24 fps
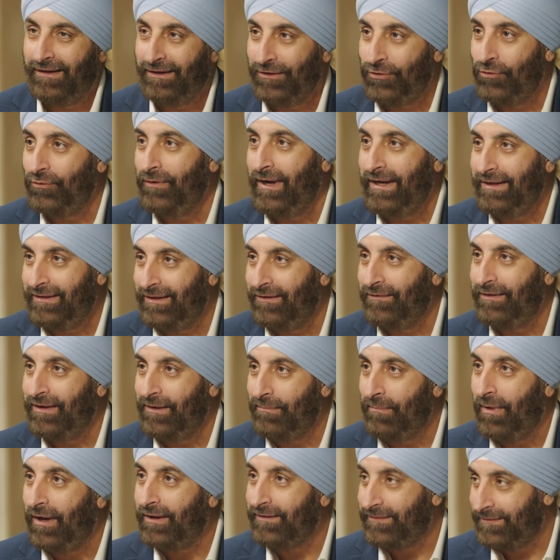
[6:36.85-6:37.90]
creativity
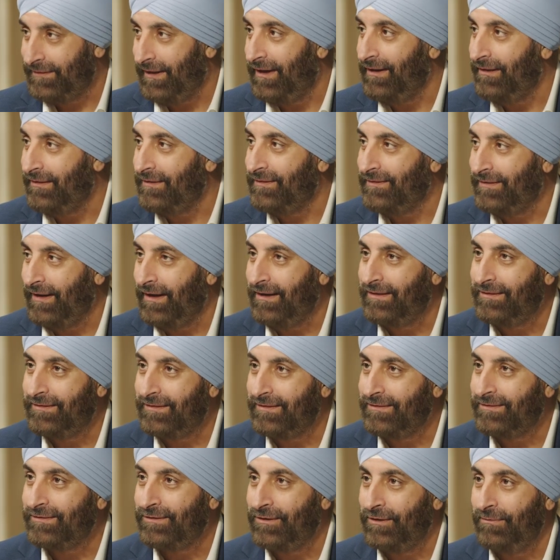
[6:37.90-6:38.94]
amongst kind of the
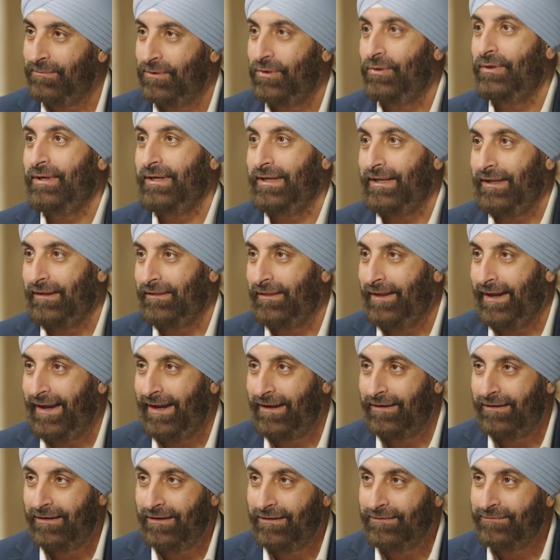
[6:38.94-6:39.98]
scientist community.
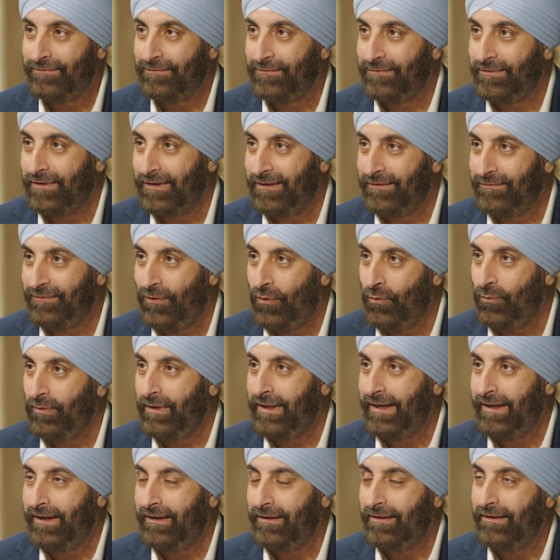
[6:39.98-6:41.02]
That if
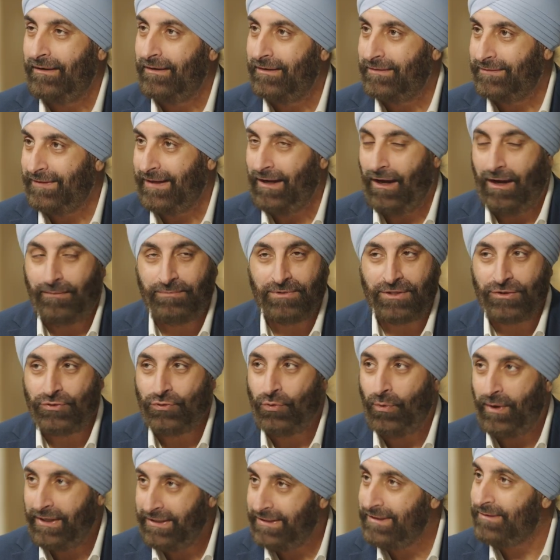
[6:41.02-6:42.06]
only say up to
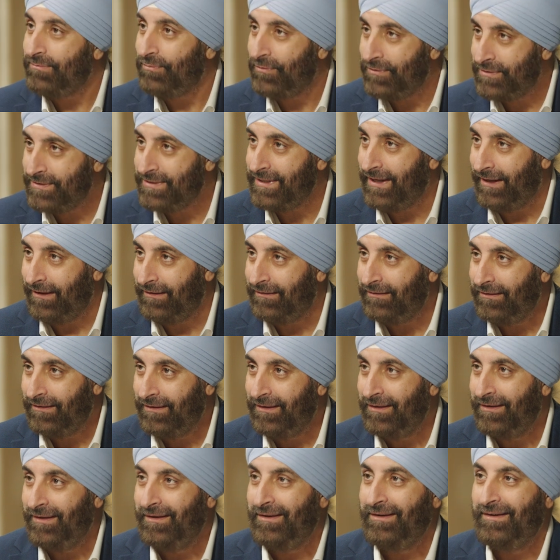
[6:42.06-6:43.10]
20%
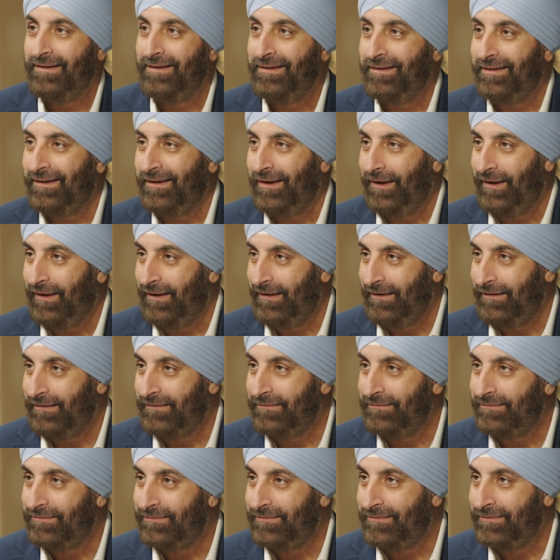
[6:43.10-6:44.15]

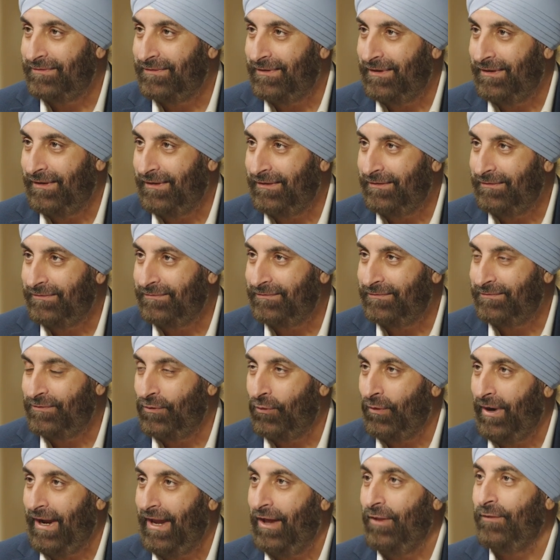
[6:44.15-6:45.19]
of
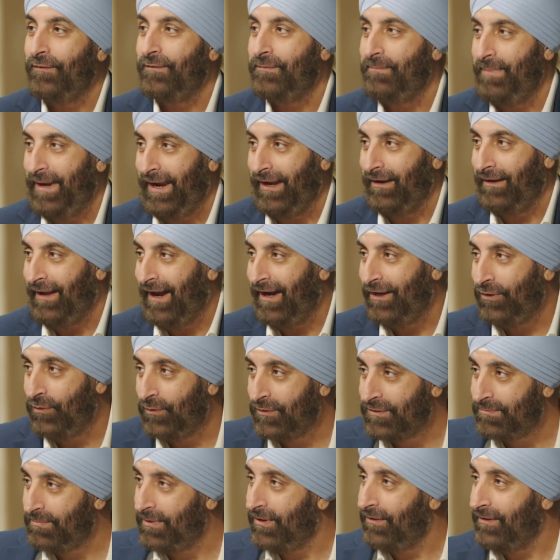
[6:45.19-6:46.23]
your health span, how you
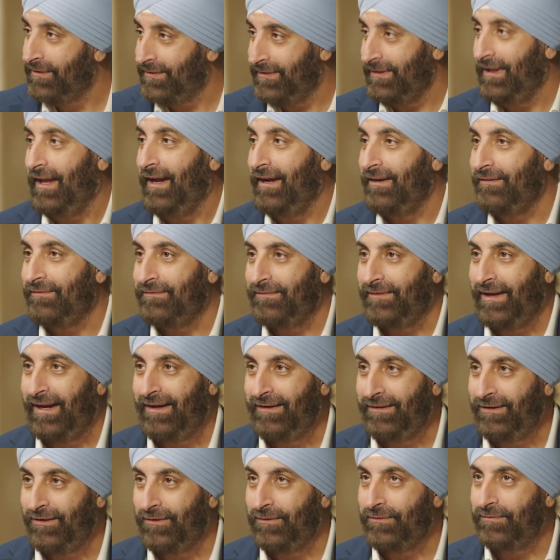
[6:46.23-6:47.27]
experience life, how
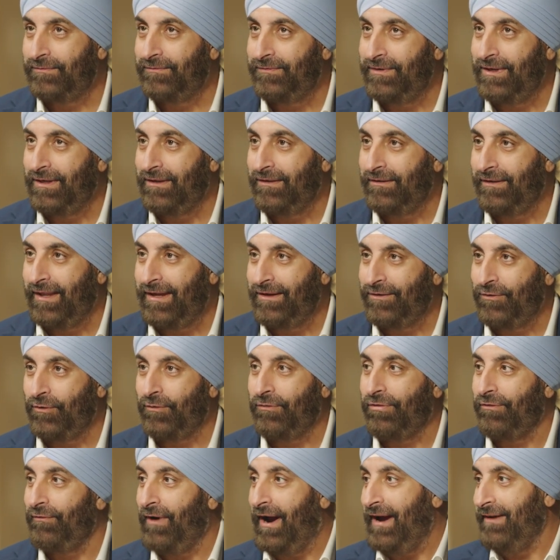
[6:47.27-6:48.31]
you feel that you're
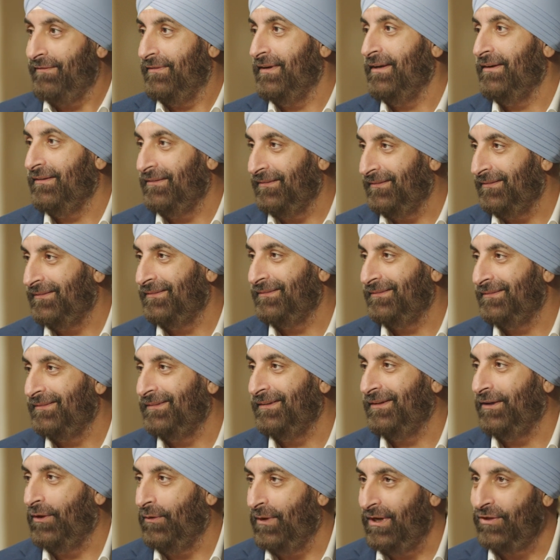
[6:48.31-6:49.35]
thriving,
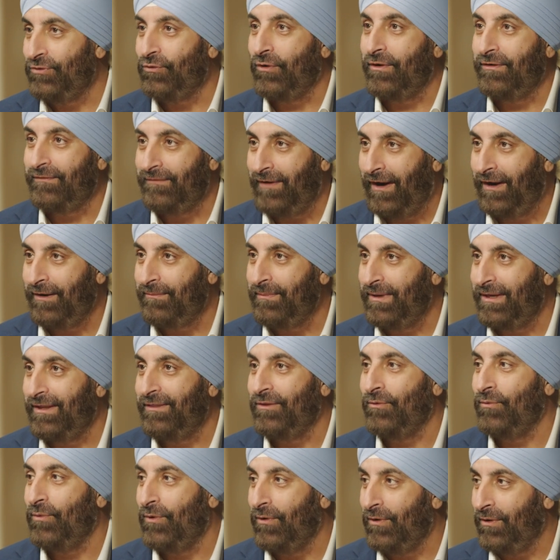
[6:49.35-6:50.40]
in your environment, in
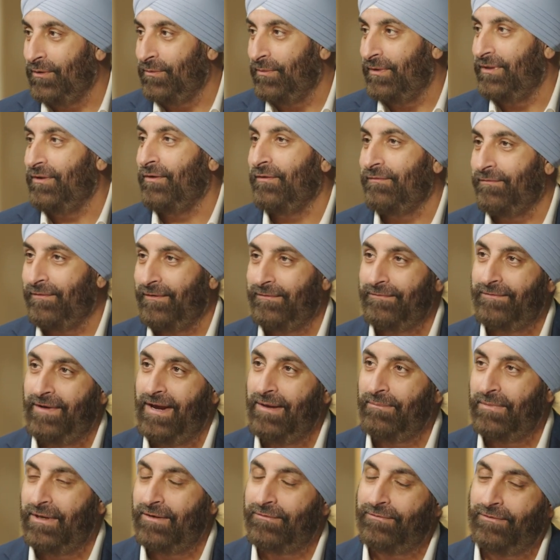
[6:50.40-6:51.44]
the world, with your
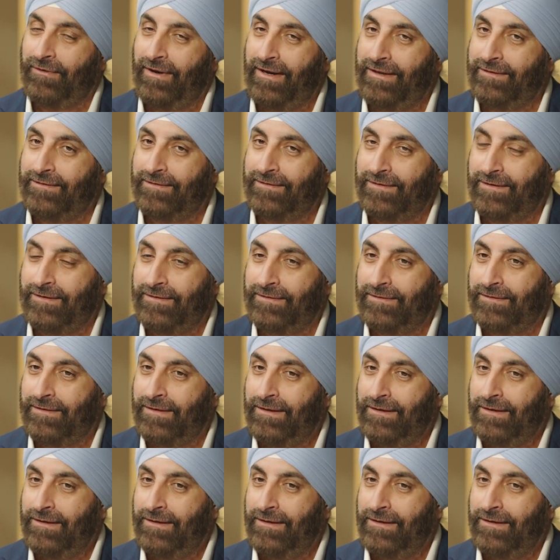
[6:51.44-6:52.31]
family and friends, is